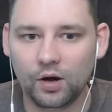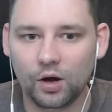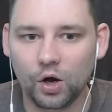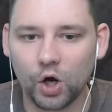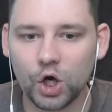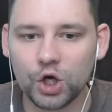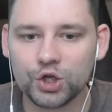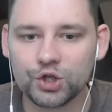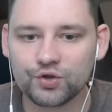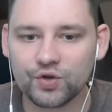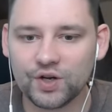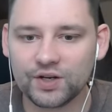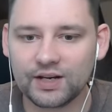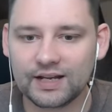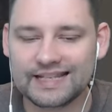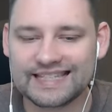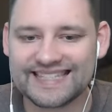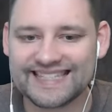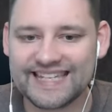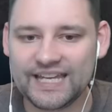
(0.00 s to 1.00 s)
100
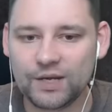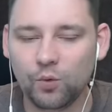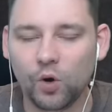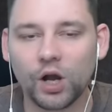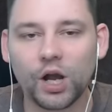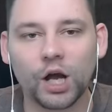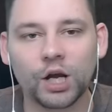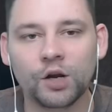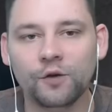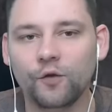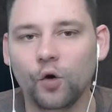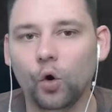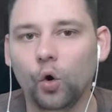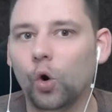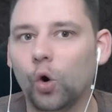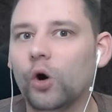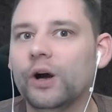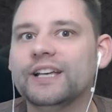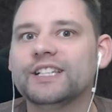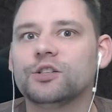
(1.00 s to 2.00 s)
and see what kind of
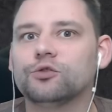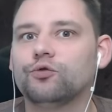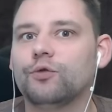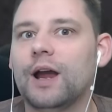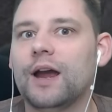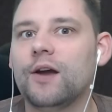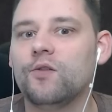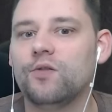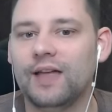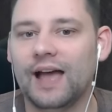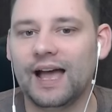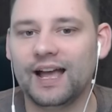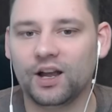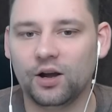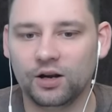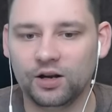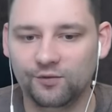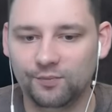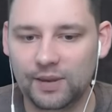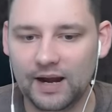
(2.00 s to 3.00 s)
ore is around that
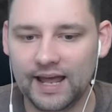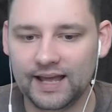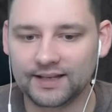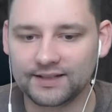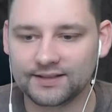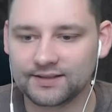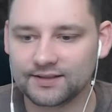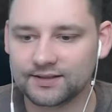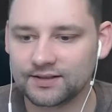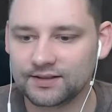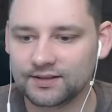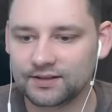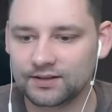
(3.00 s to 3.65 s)
kind of place.